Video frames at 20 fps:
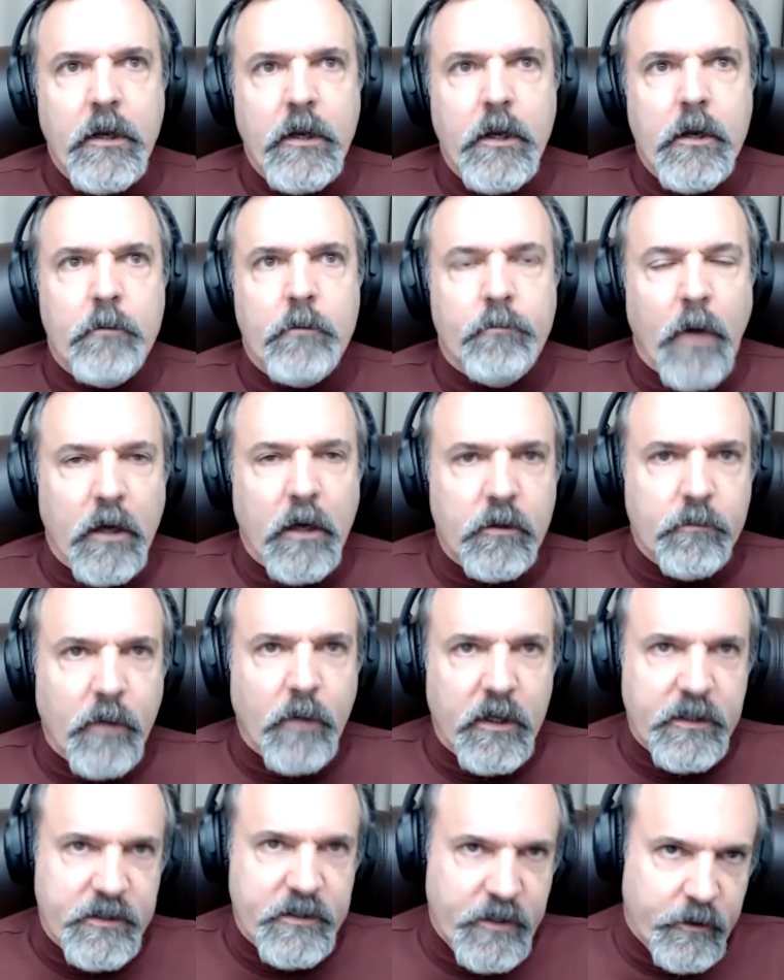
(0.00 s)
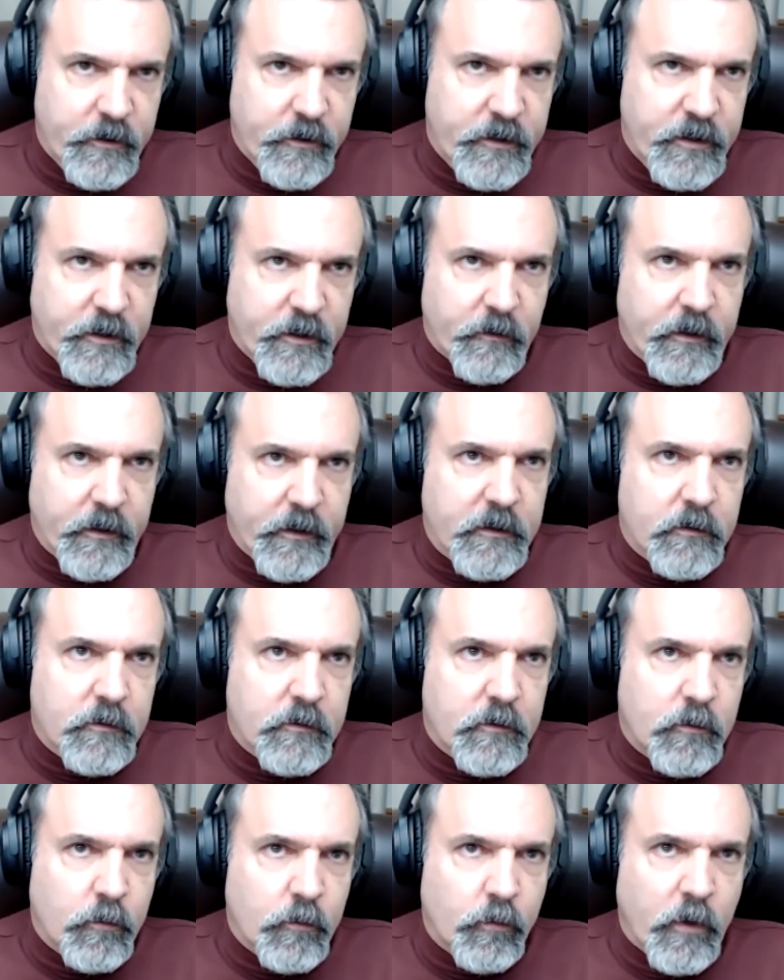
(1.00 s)
Modern monetary theory,
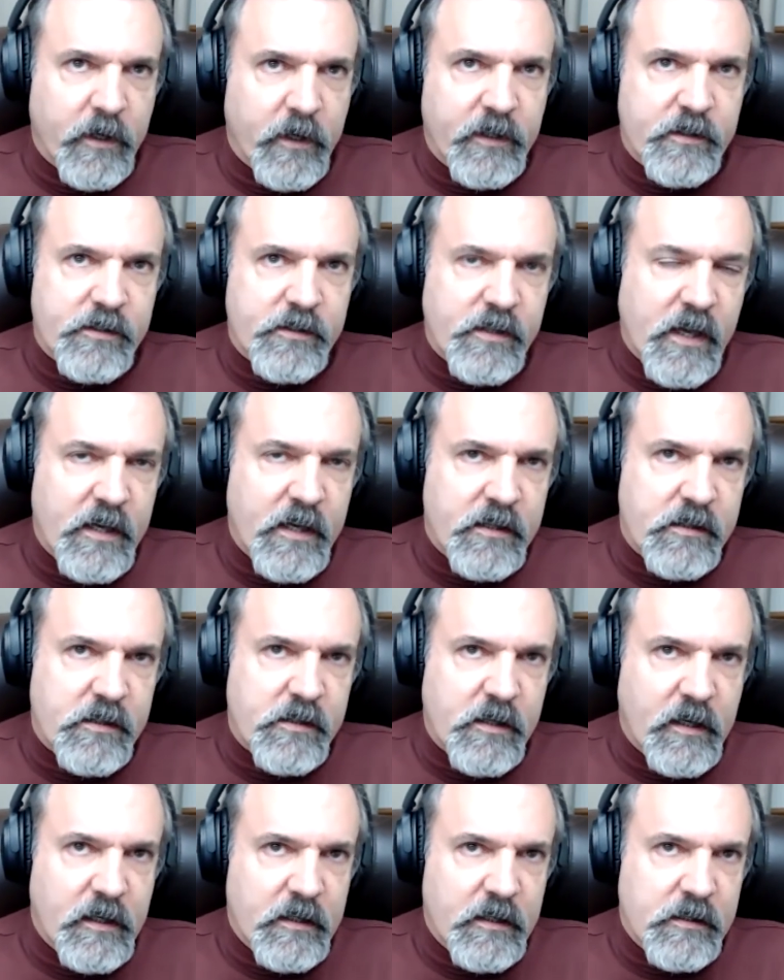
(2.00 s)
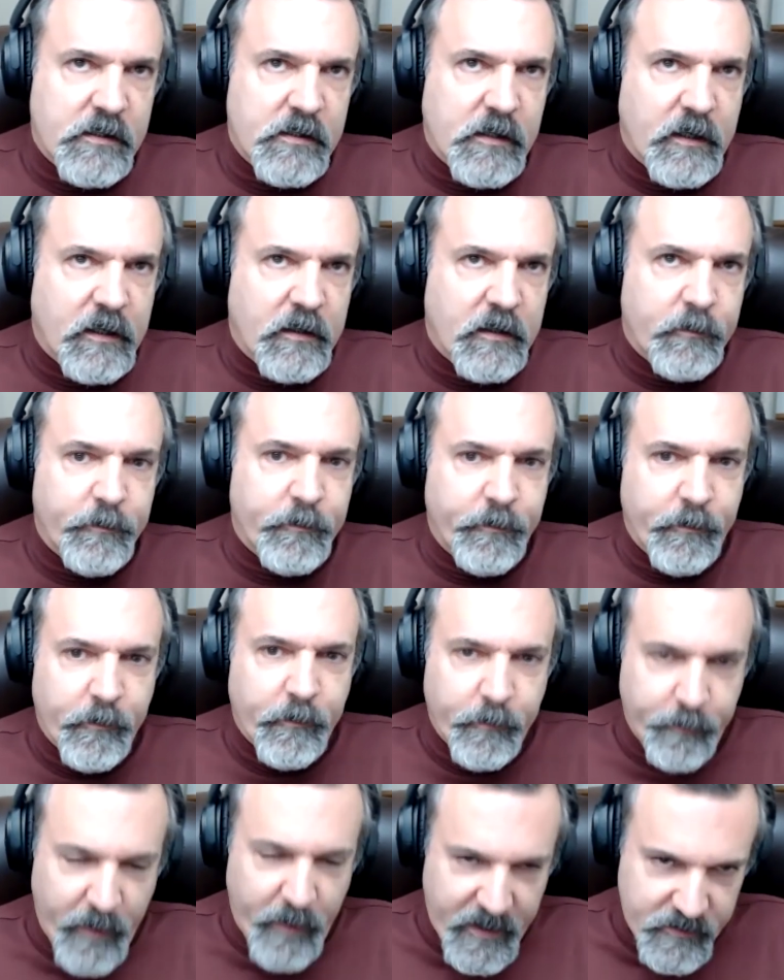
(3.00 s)
what it says is
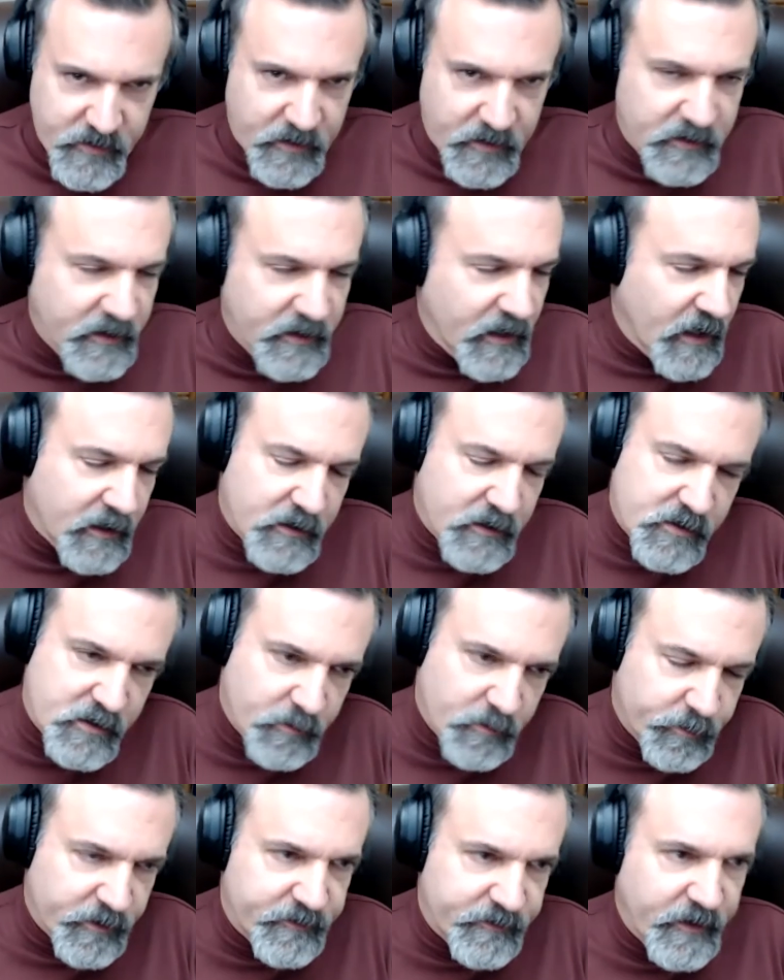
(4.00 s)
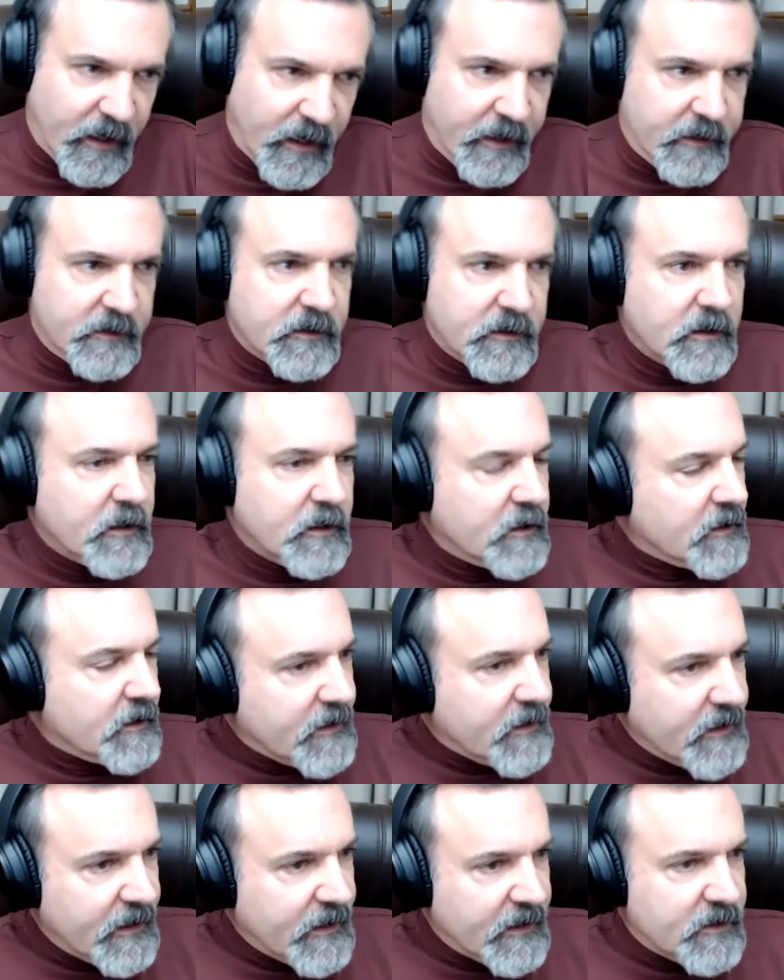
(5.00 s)
basically, and I'm going to simplify it,
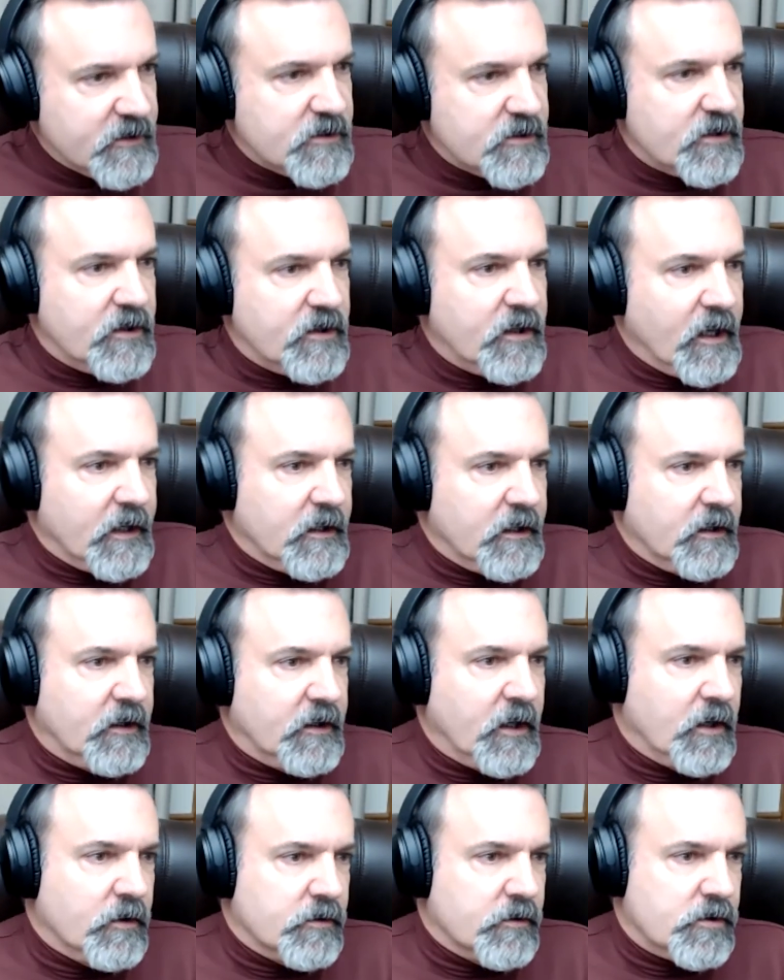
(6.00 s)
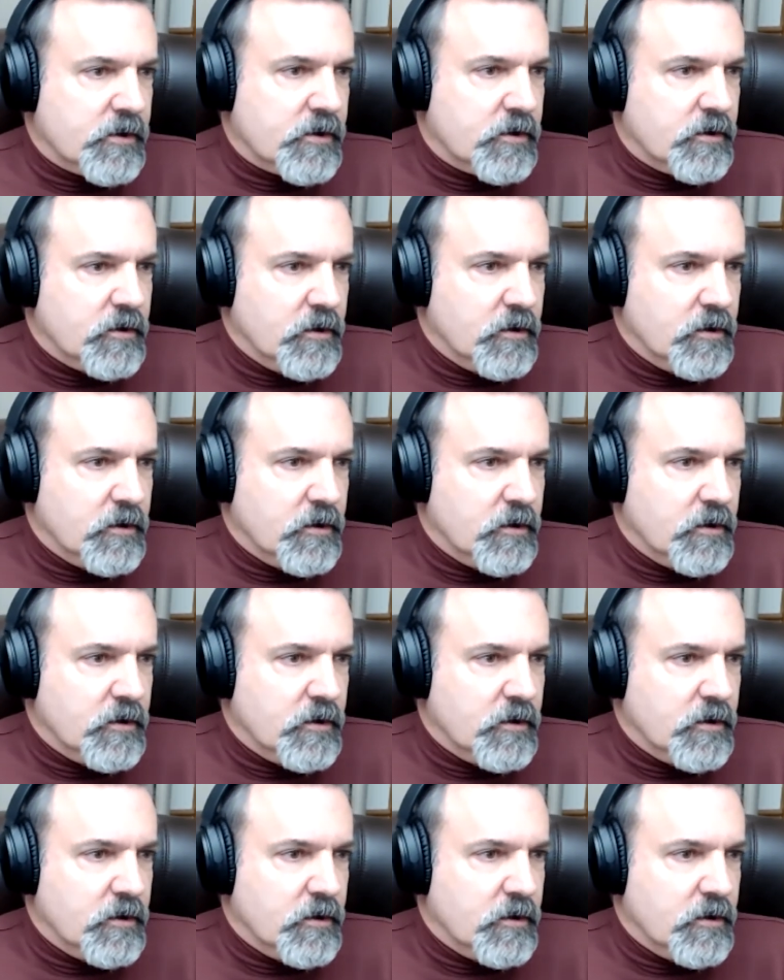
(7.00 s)
is that there's